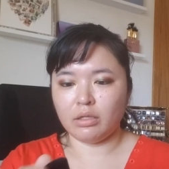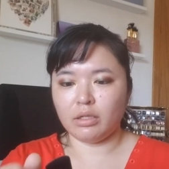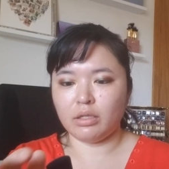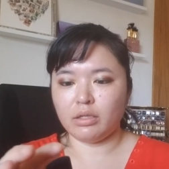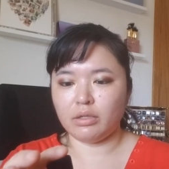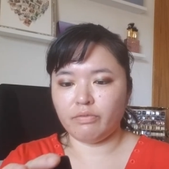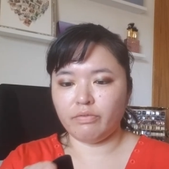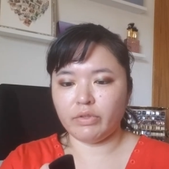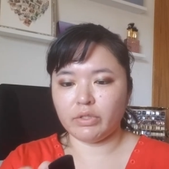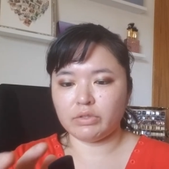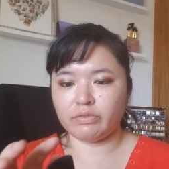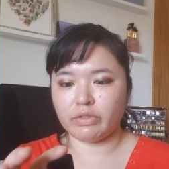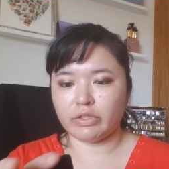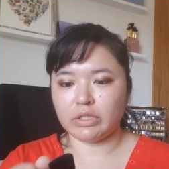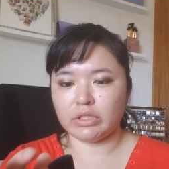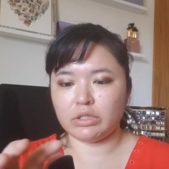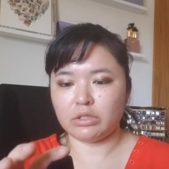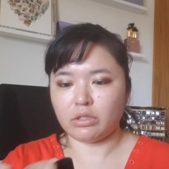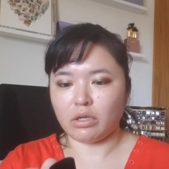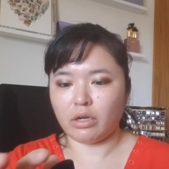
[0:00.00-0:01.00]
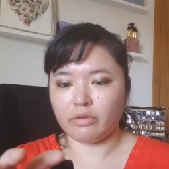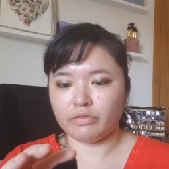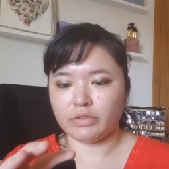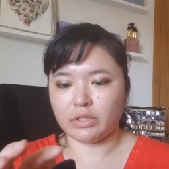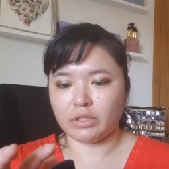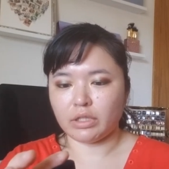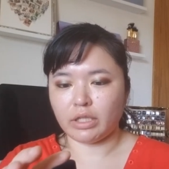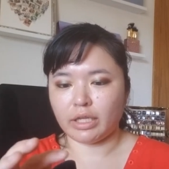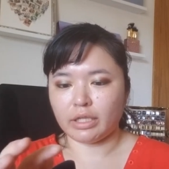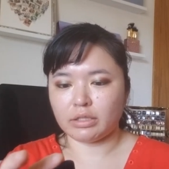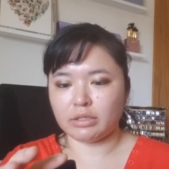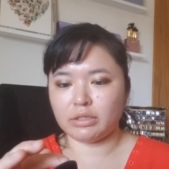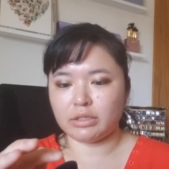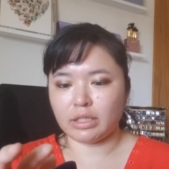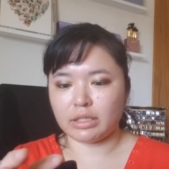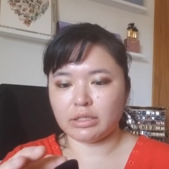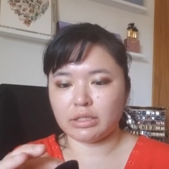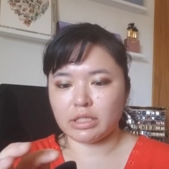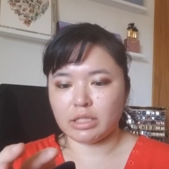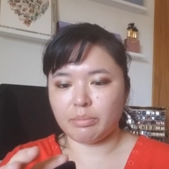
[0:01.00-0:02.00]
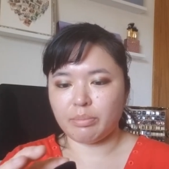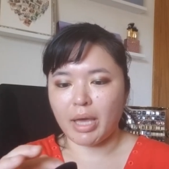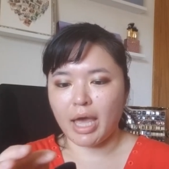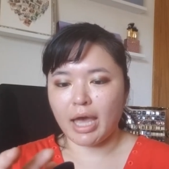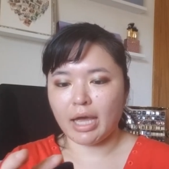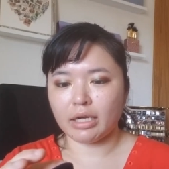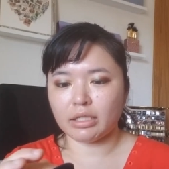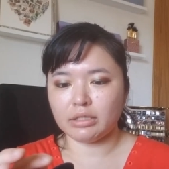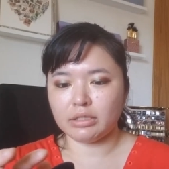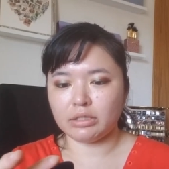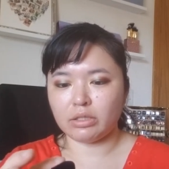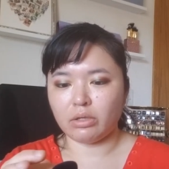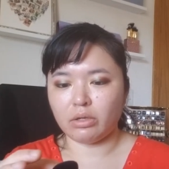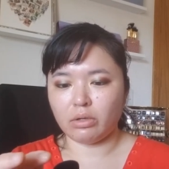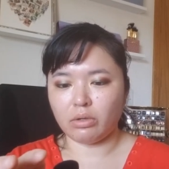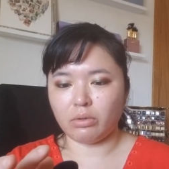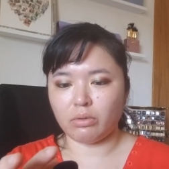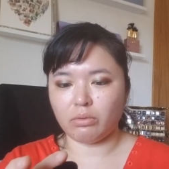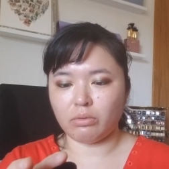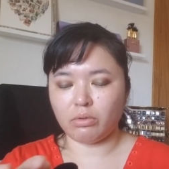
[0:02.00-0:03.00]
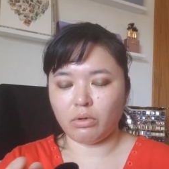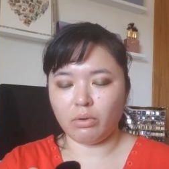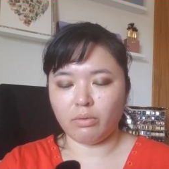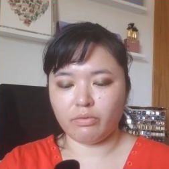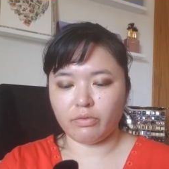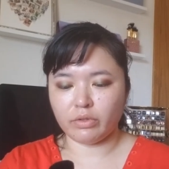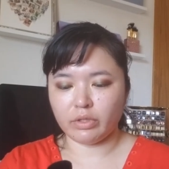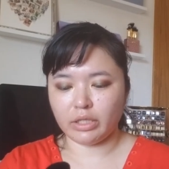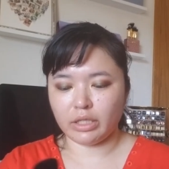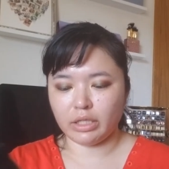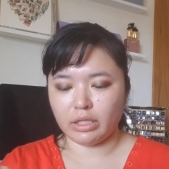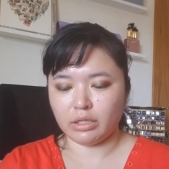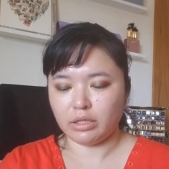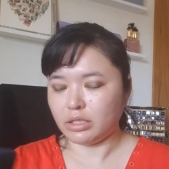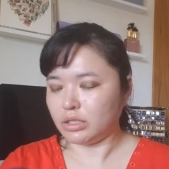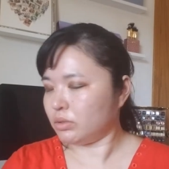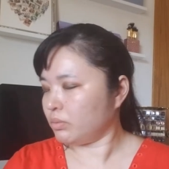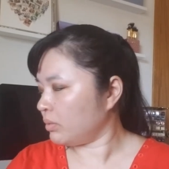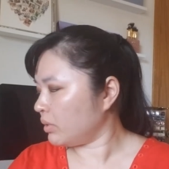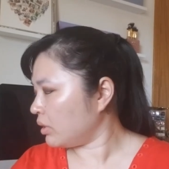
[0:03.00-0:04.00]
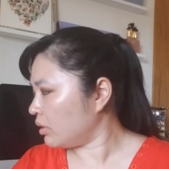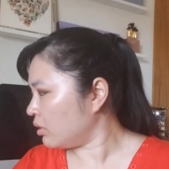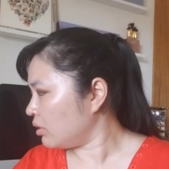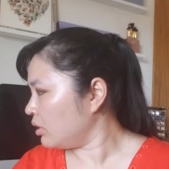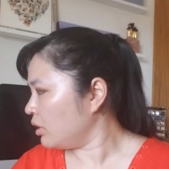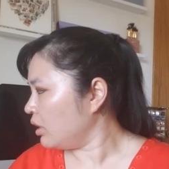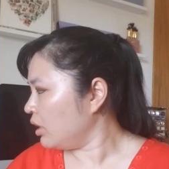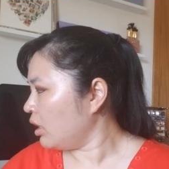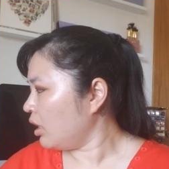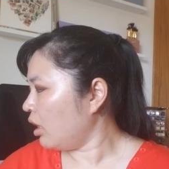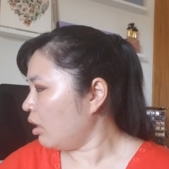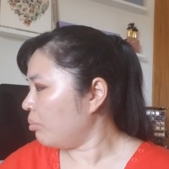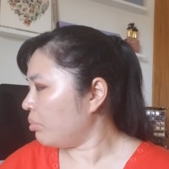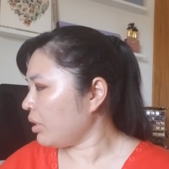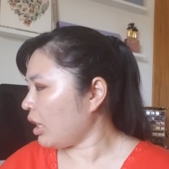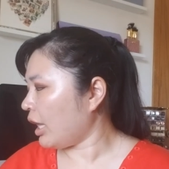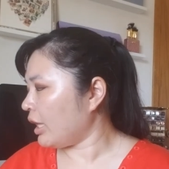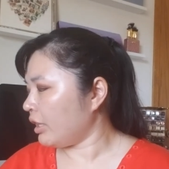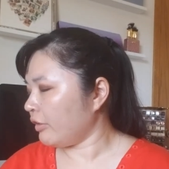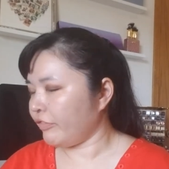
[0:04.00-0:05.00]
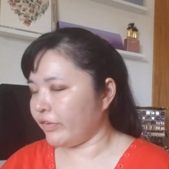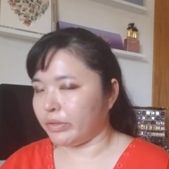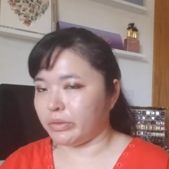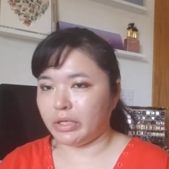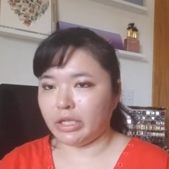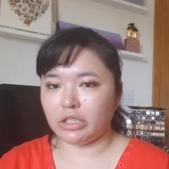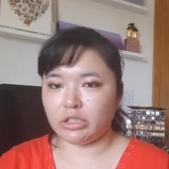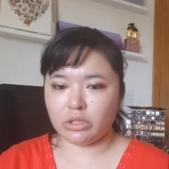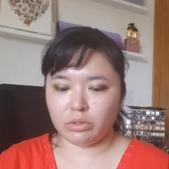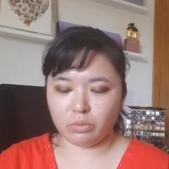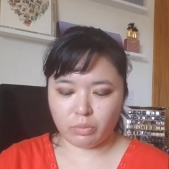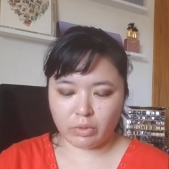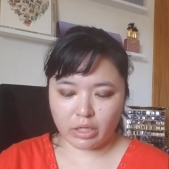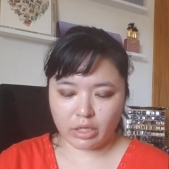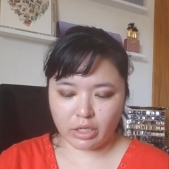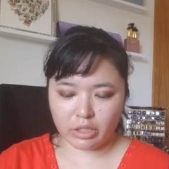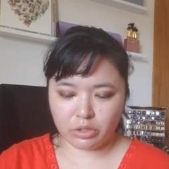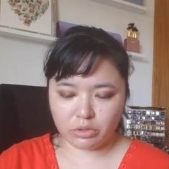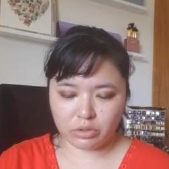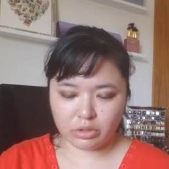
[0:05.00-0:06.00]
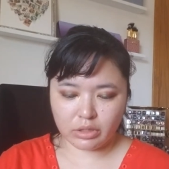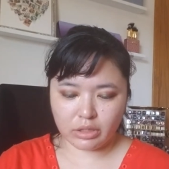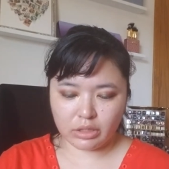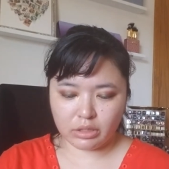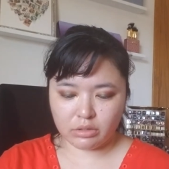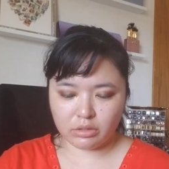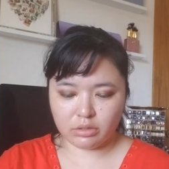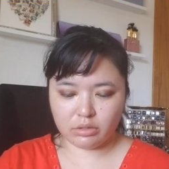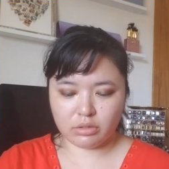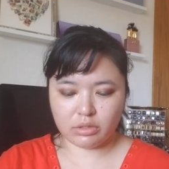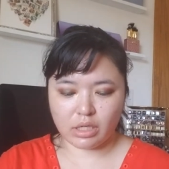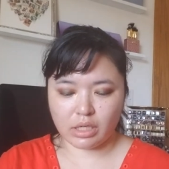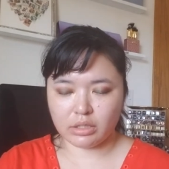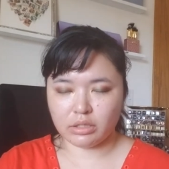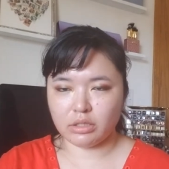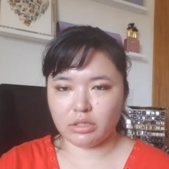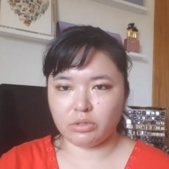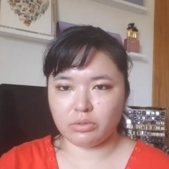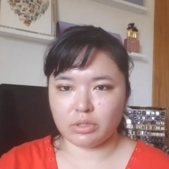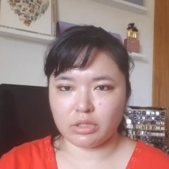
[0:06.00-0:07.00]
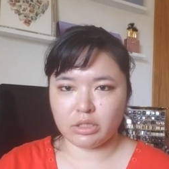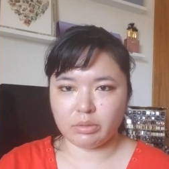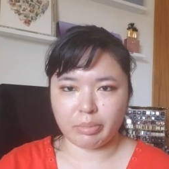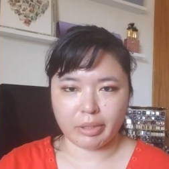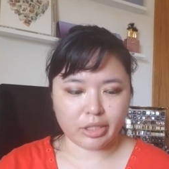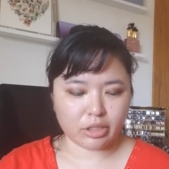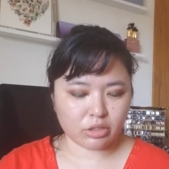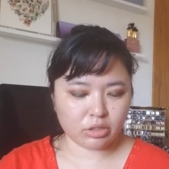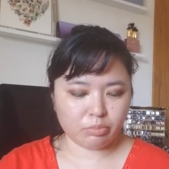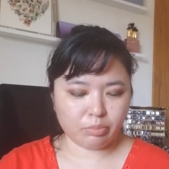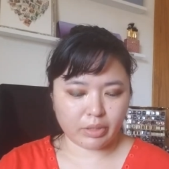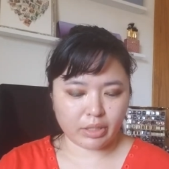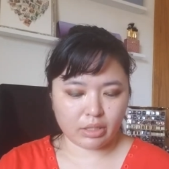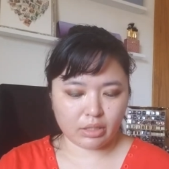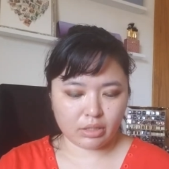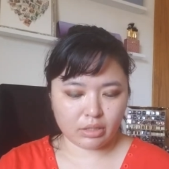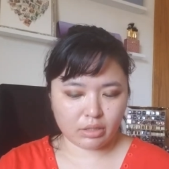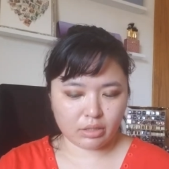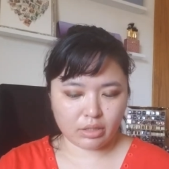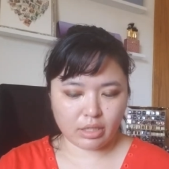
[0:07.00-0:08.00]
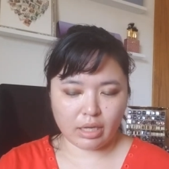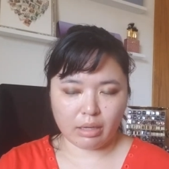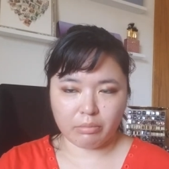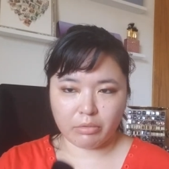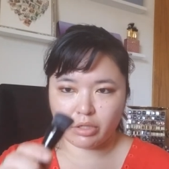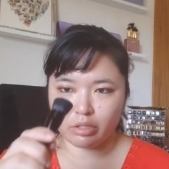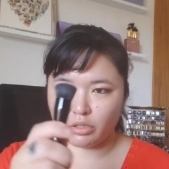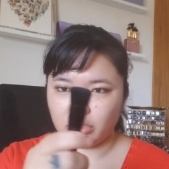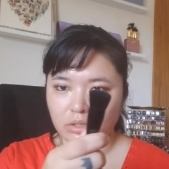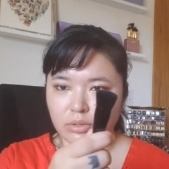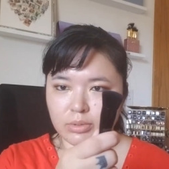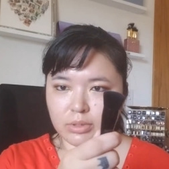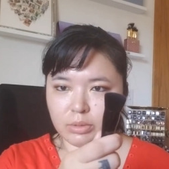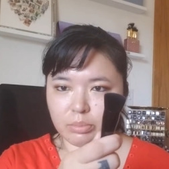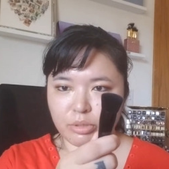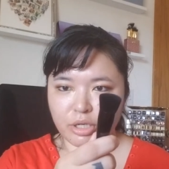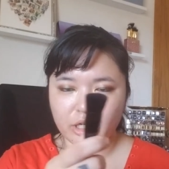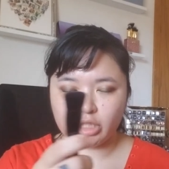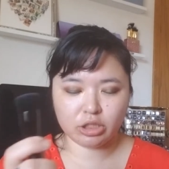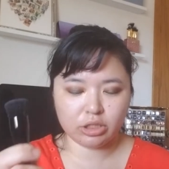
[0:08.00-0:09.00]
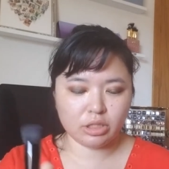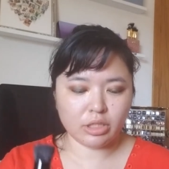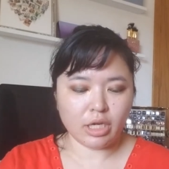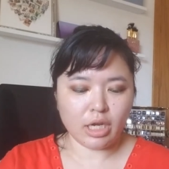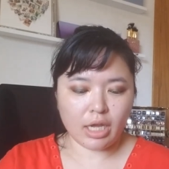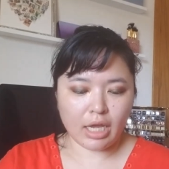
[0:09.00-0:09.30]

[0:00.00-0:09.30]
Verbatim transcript: it feels very soft and like densely packed. So hopefully this will apply the foundation well. I usually tend to use a sponge, but yeah, I'm going to use the brush.